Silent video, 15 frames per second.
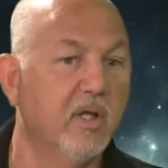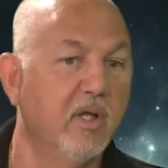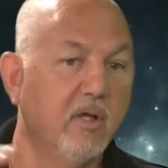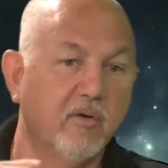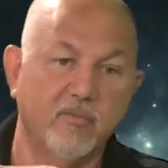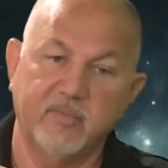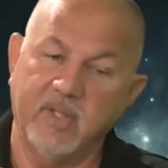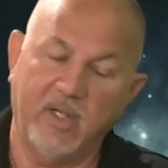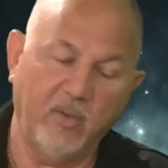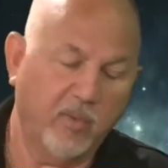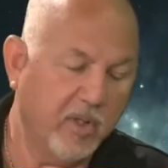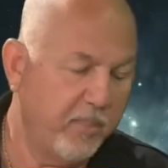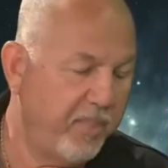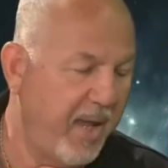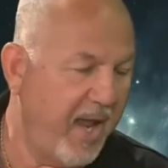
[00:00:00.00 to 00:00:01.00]
Mm. They don't
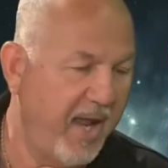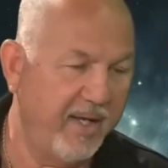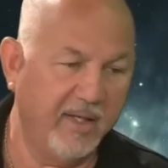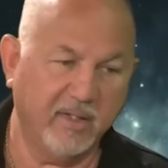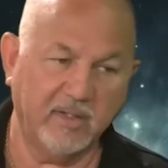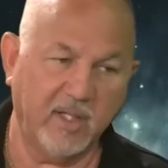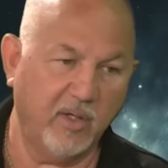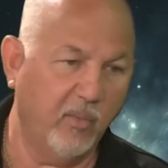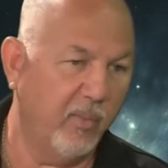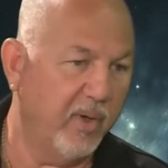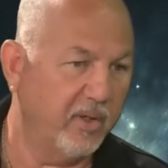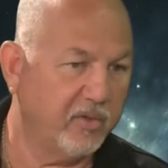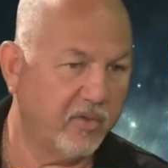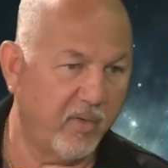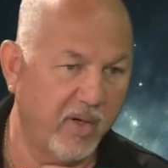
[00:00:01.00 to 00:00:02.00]
want to panic. They don't right,
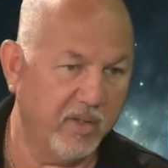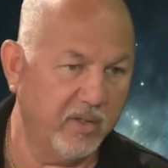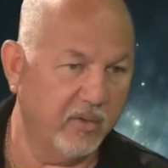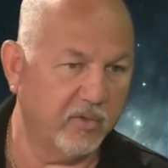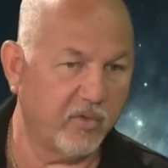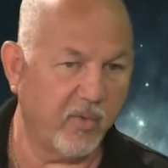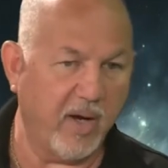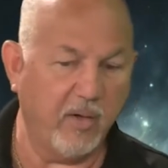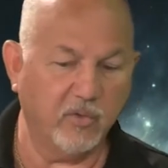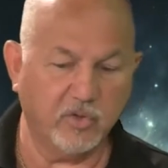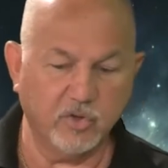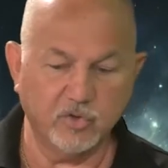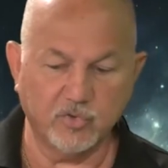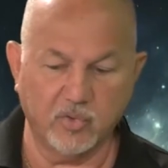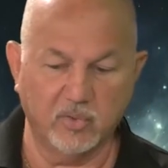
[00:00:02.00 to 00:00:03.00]
want right, you know right. crowd
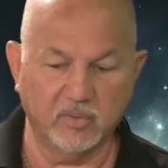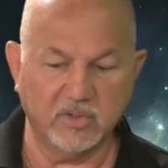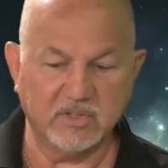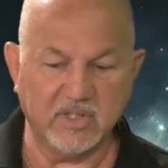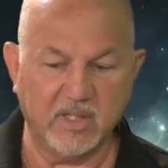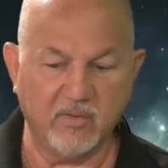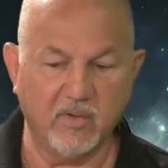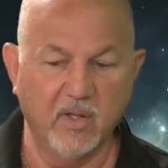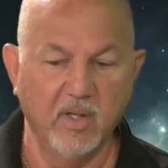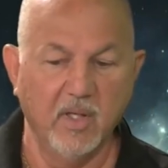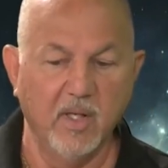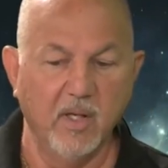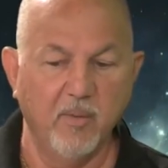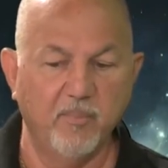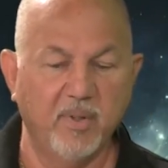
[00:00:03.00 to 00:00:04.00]
control, etc.
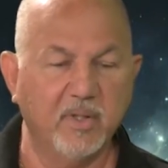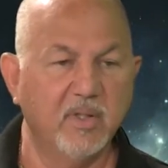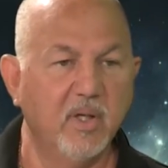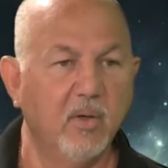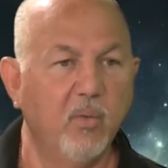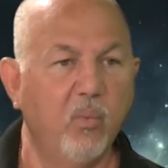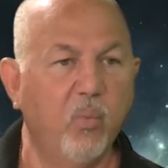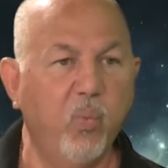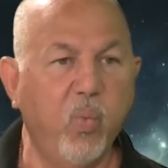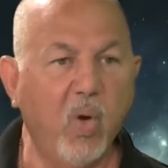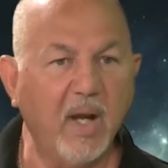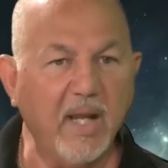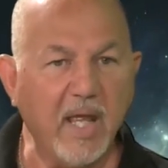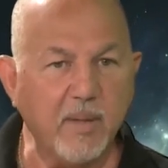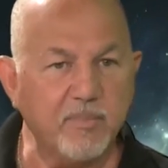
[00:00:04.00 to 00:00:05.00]
But
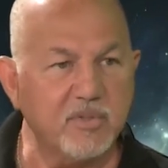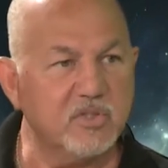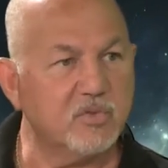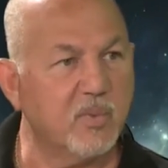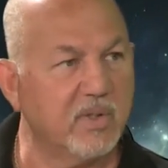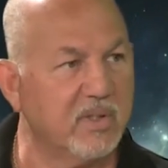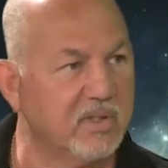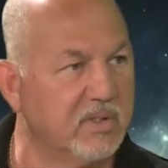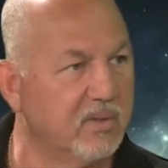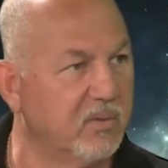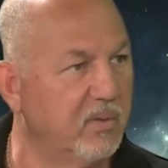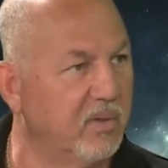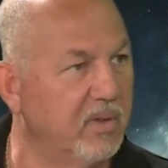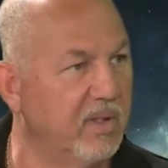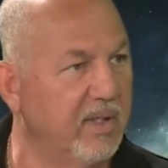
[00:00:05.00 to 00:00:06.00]
what happens when it,
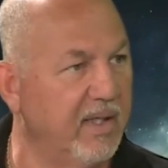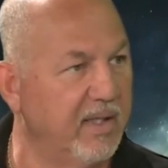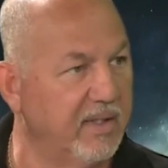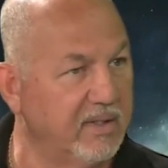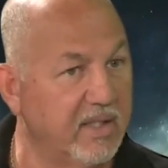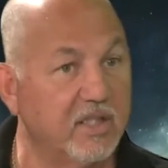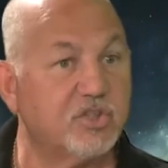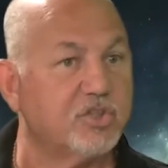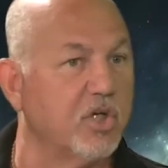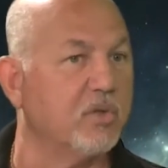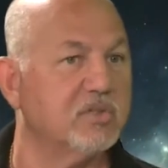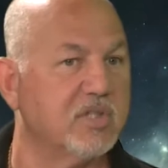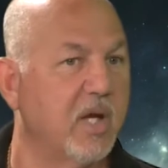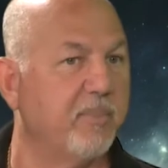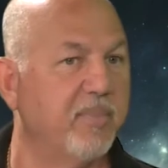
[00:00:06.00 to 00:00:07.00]
it
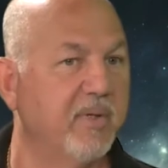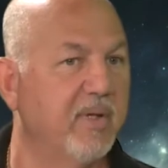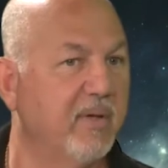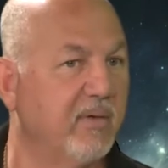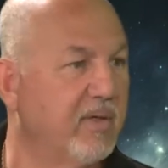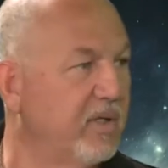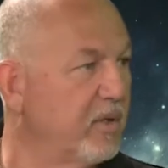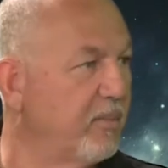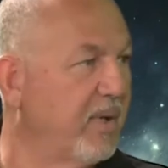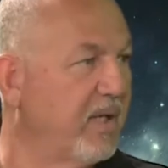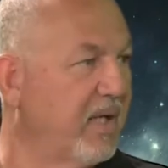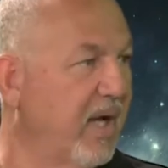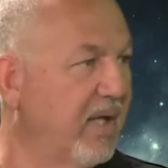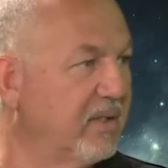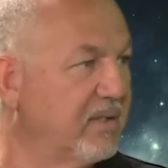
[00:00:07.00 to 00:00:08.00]
shows up and they're here to make
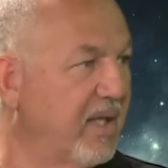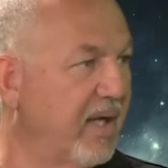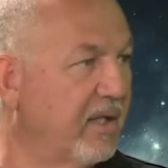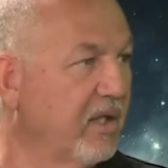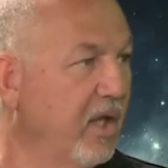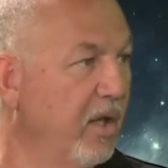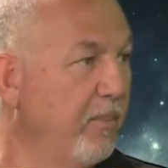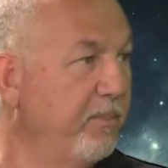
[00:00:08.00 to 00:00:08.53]
contact?